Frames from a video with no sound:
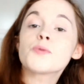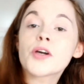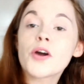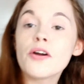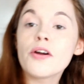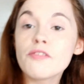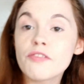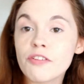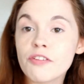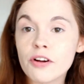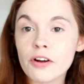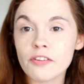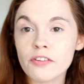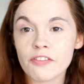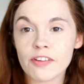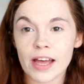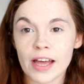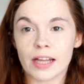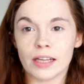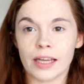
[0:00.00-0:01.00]
going for a
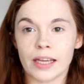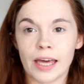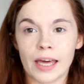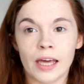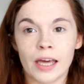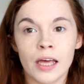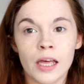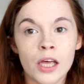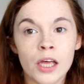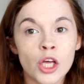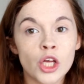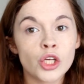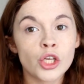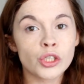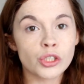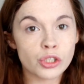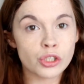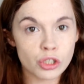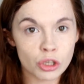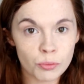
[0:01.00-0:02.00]
fairly
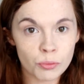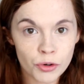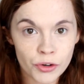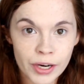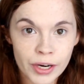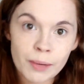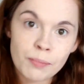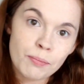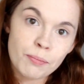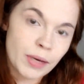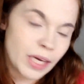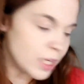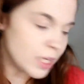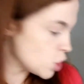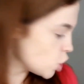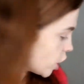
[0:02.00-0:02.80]
summery, beachy